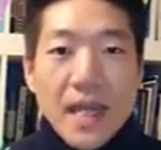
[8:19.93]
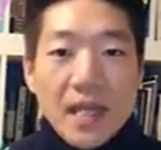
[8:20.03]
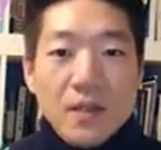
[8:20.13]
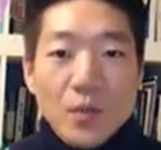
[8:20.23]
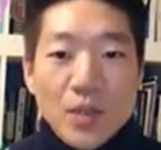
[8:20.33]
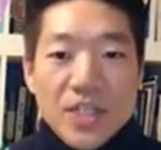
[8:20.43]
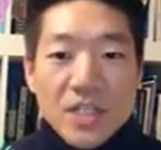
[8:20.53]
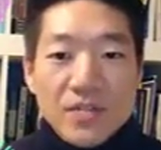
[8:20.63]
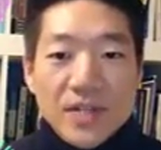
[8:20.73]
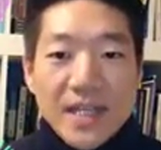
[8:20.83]
that
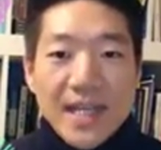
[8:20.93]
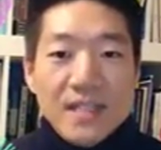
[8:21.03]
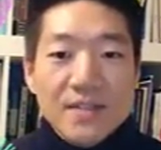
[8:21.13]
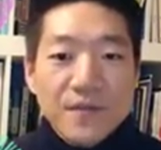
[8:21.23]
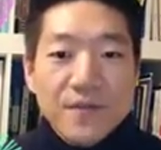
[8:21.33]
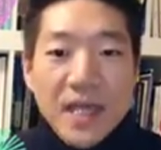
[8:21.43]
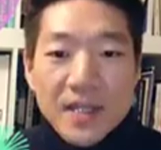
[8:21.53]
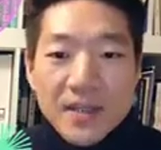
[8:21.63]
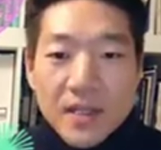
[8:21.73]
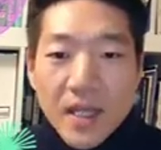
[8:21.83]
which creates
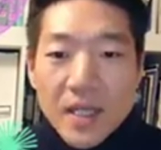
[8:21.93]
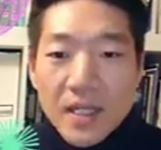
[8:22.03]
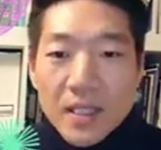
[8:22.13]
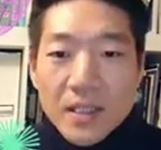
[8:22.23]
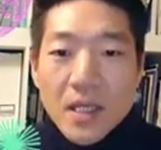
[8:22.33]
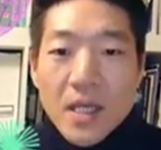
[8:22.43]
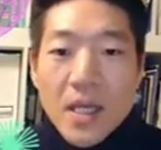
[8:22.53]
faith. Hey, Len.